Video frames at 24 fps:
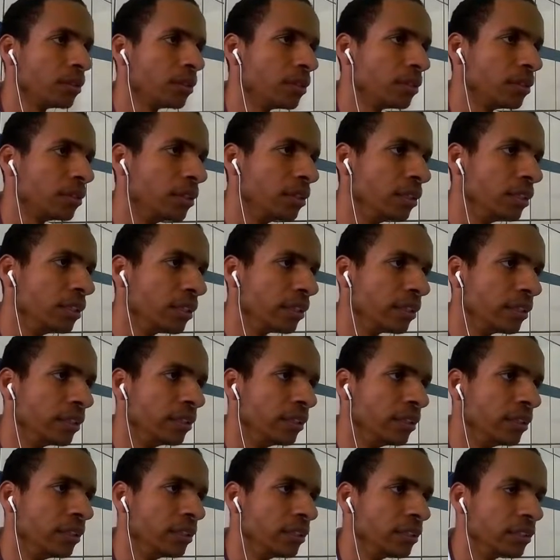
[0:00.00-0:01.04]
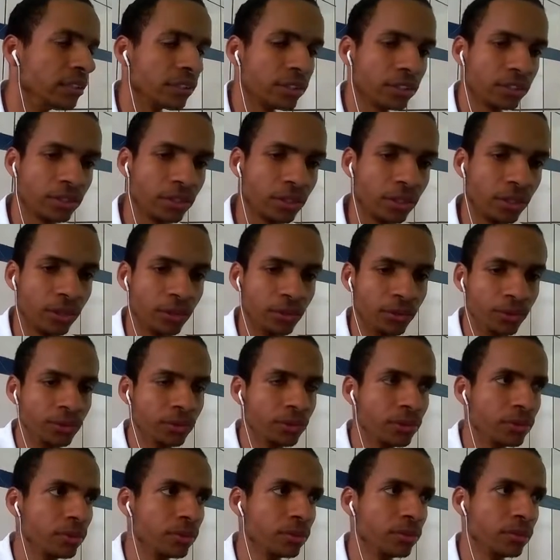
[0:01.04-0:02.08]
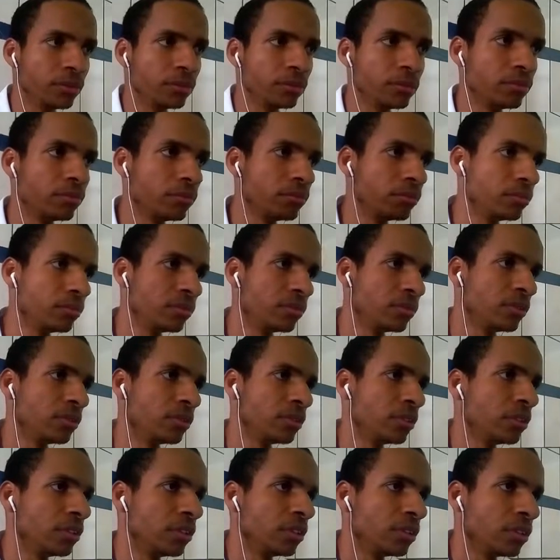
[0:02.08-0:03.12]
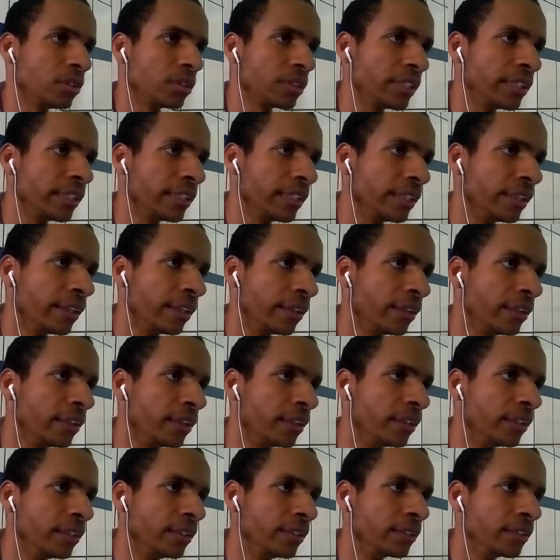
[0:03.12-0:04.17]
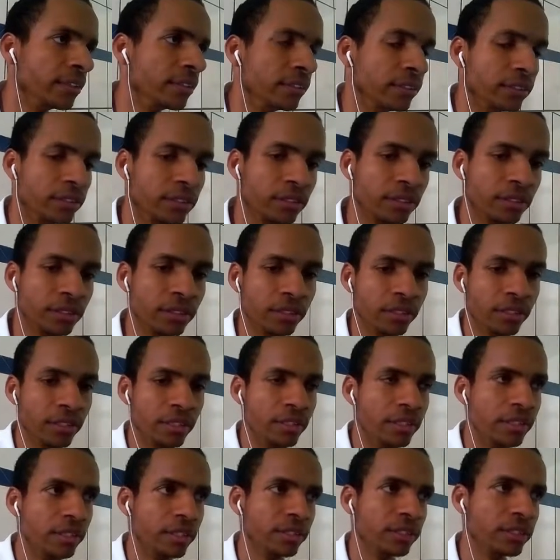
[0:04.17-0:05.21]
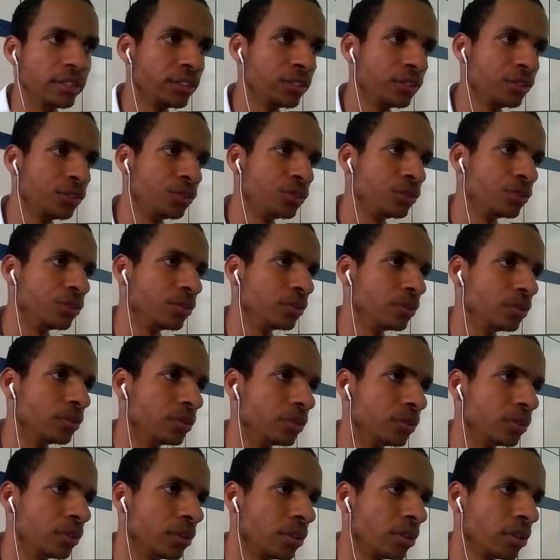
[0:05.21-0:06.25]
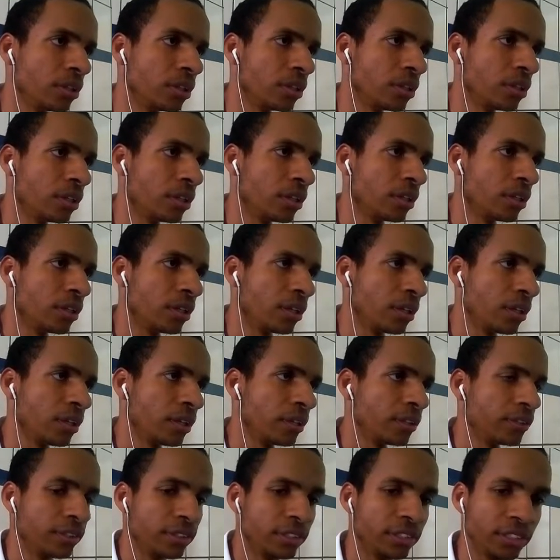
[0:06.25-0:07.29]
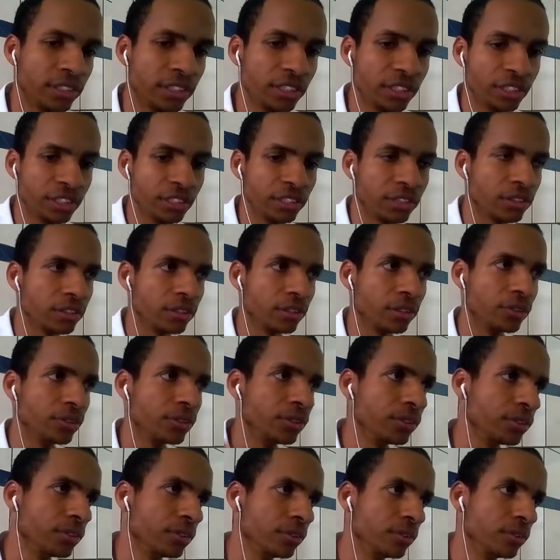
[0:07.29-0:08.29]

delete this also. Okay, and delete this to transitions also.